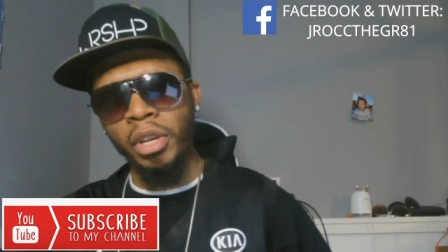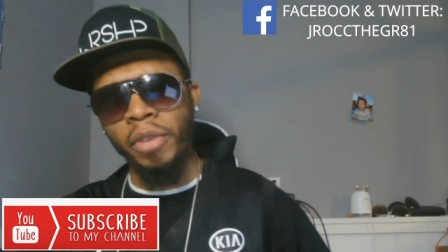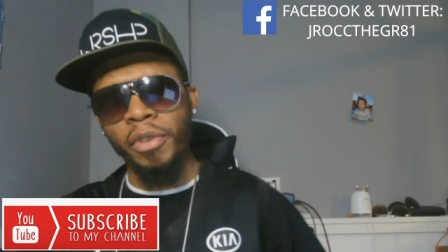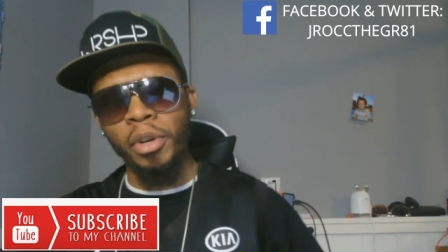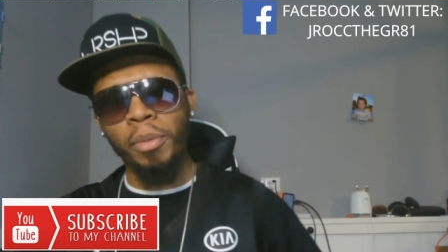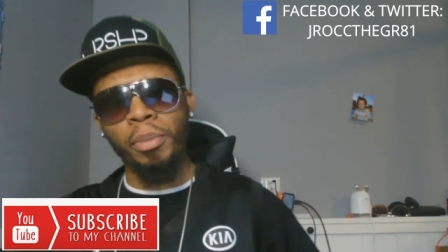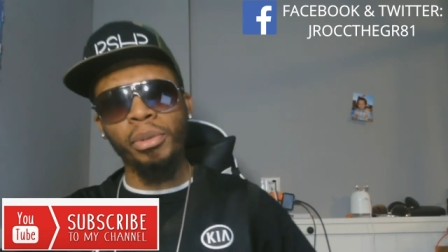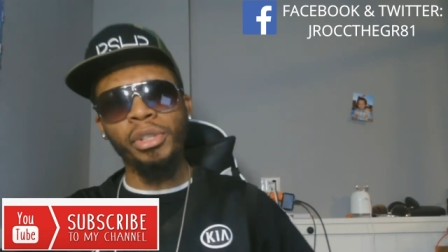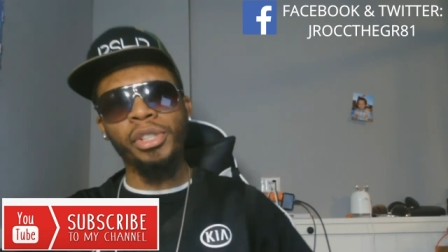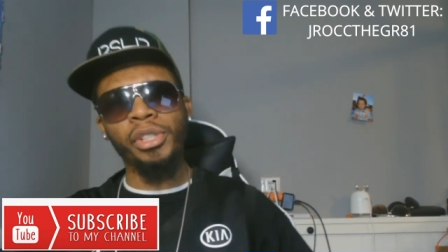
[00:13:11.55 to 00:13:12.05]
If you
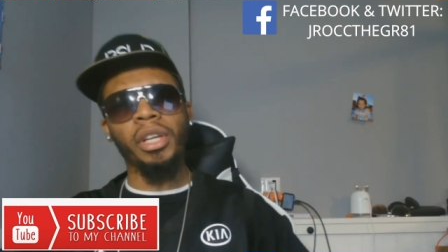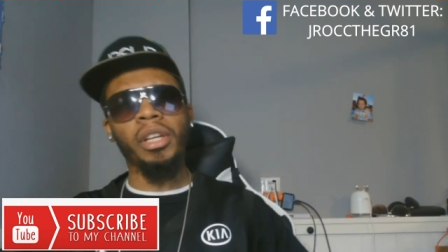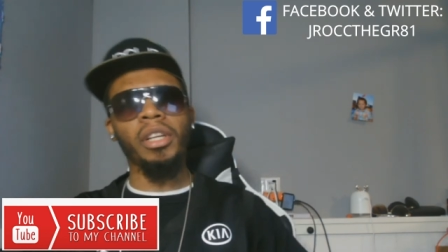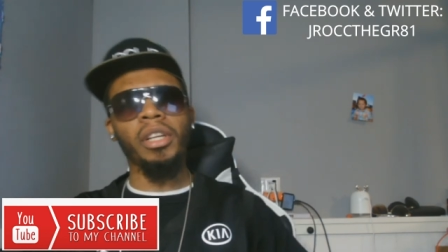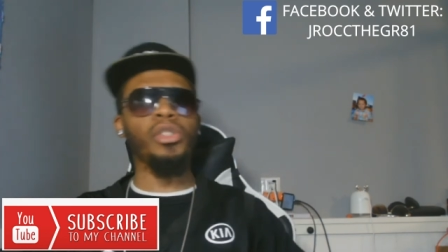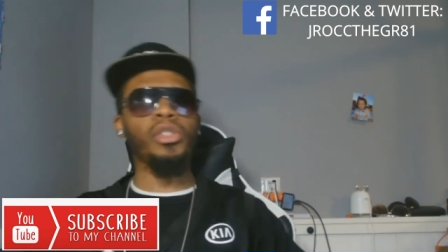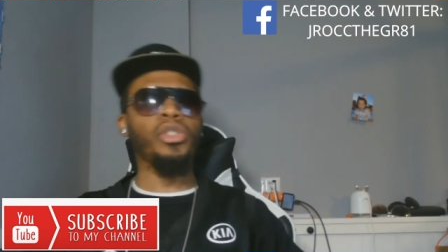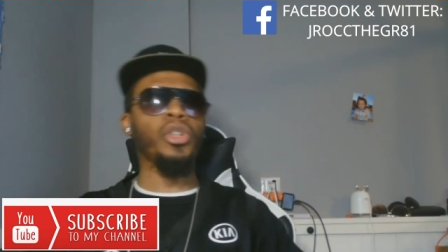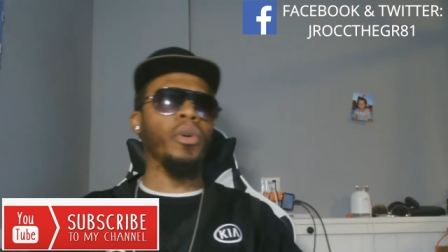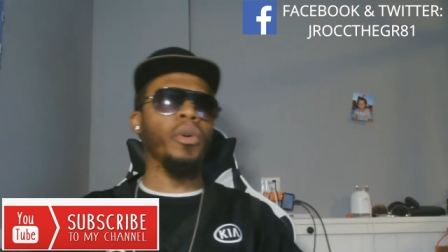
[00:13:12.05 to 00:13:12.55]
appreciate and
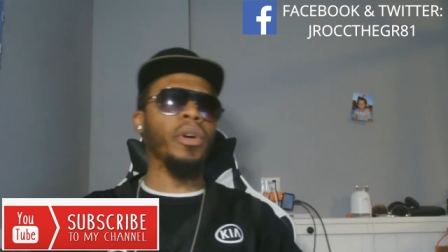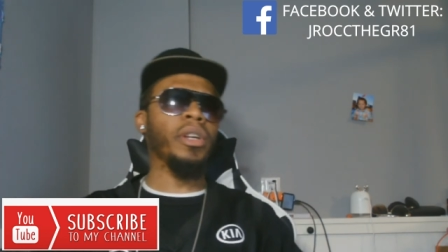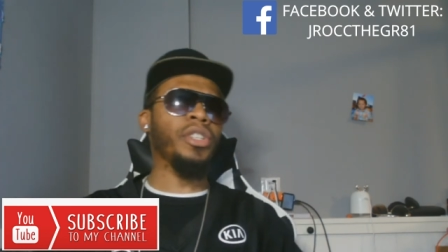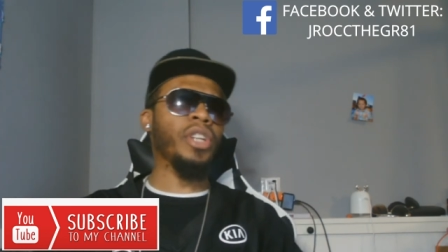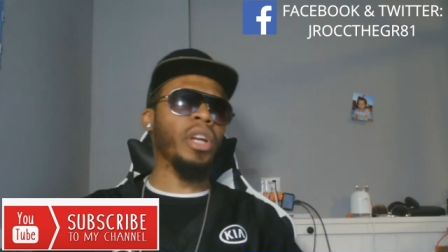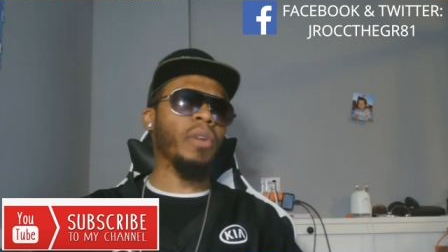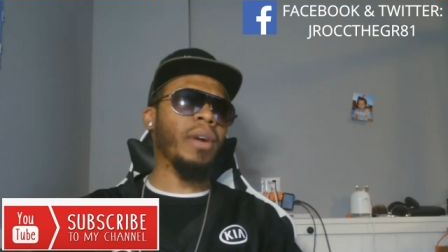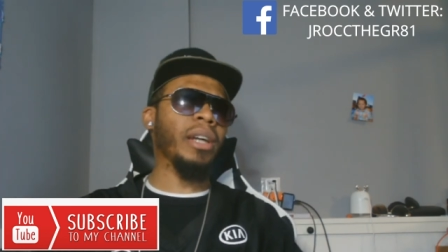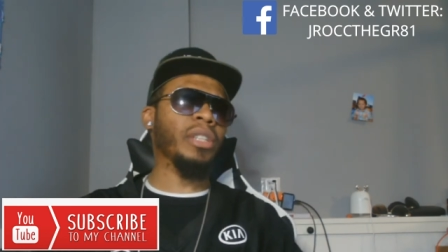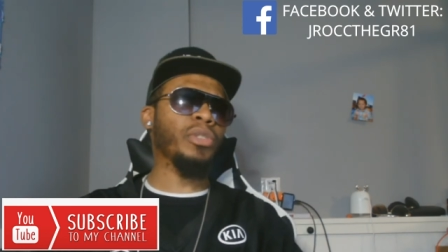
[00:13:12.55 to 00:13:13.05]
enjoy
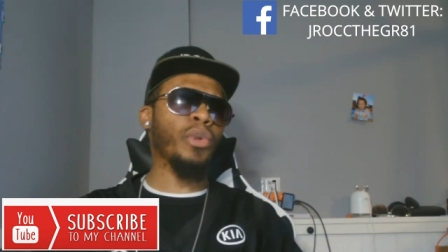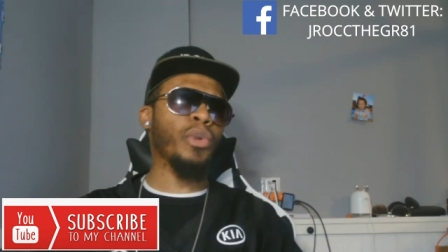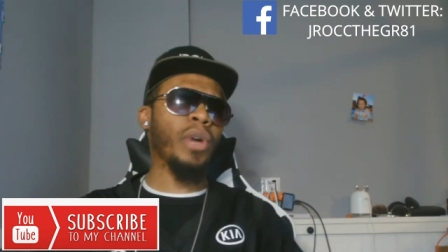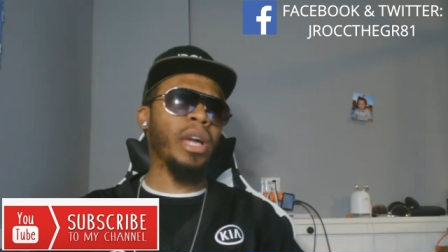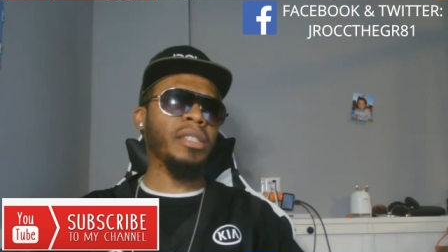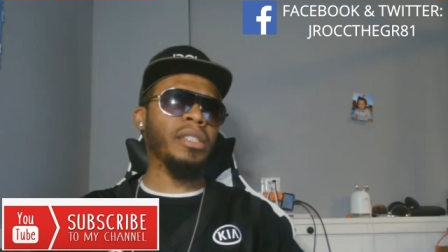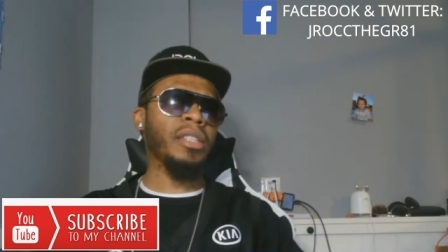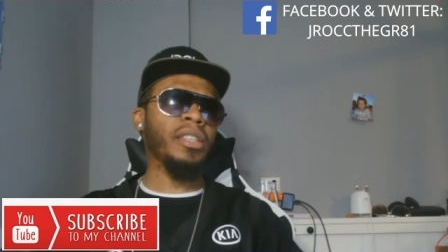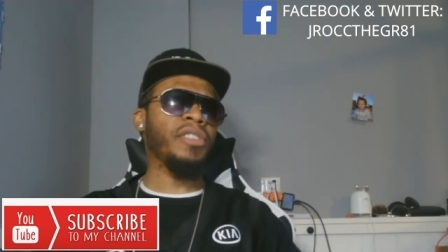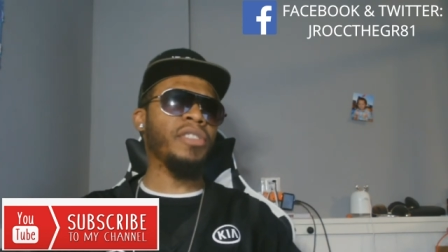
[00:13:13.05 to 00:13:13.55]
J Rocc's
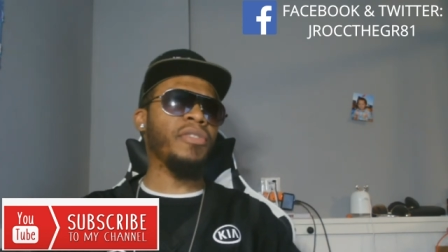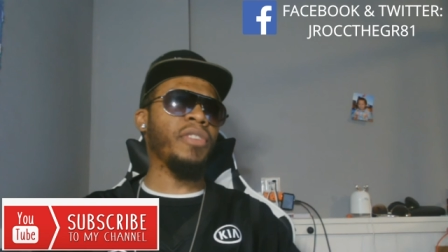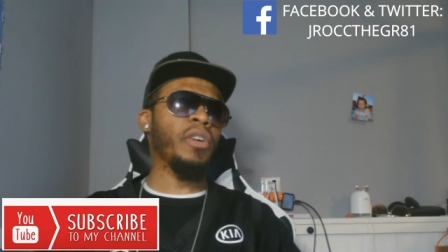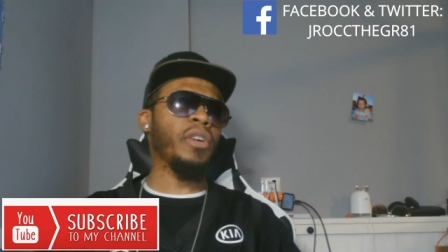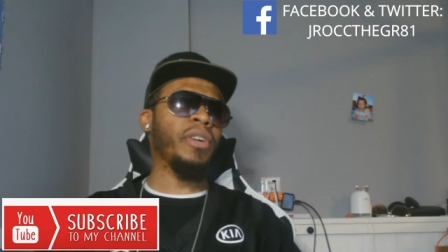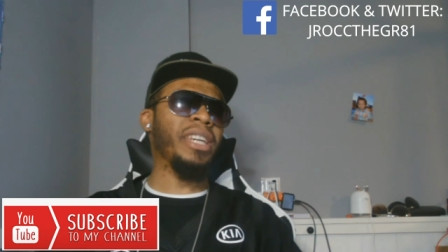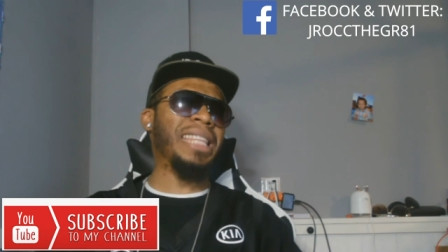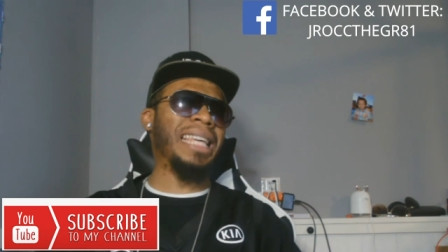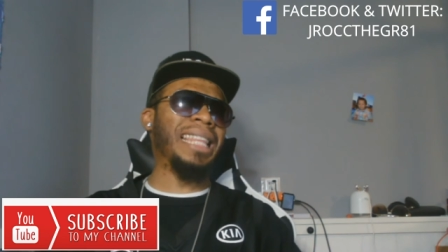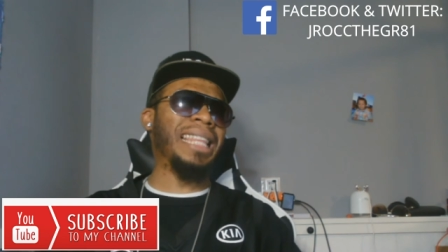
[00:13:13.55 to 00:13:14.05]
reaction to this video,
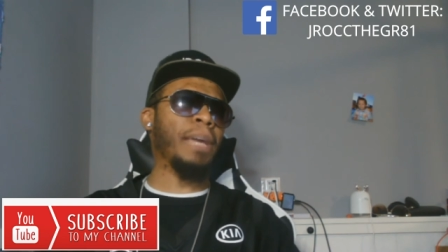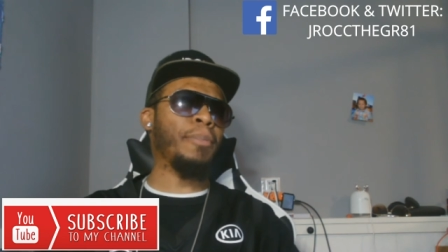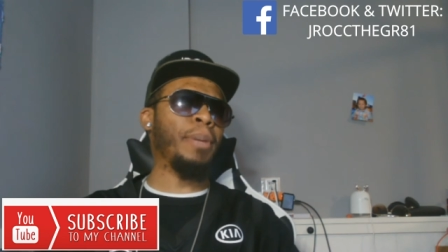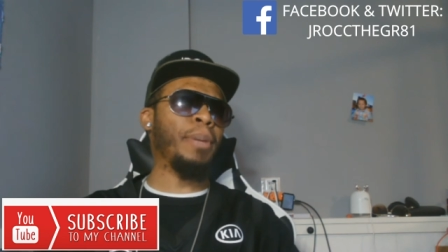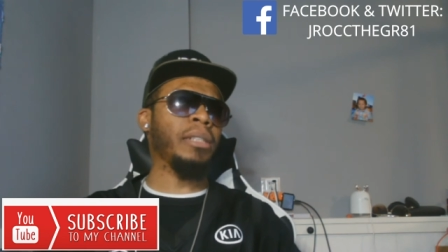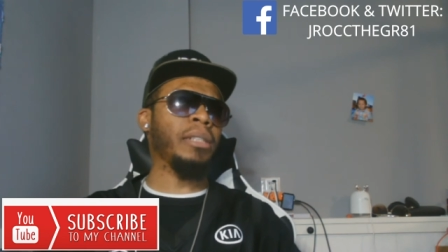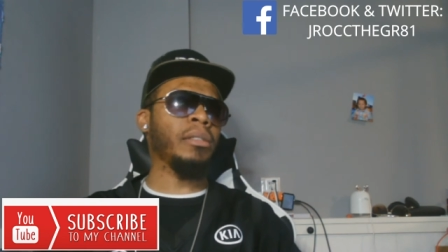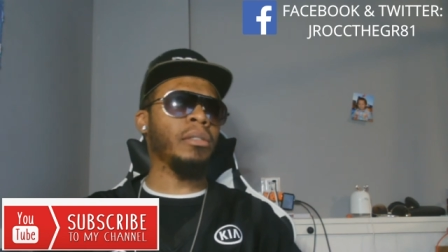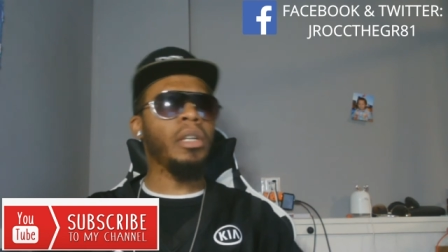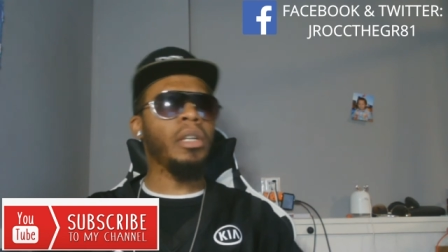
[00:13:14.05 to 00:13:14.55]
hit that like
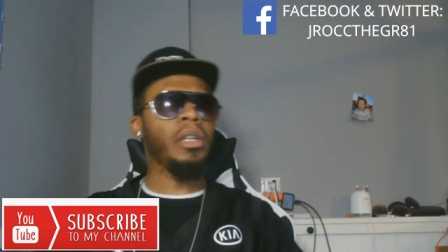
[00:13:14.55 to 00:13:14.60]
button,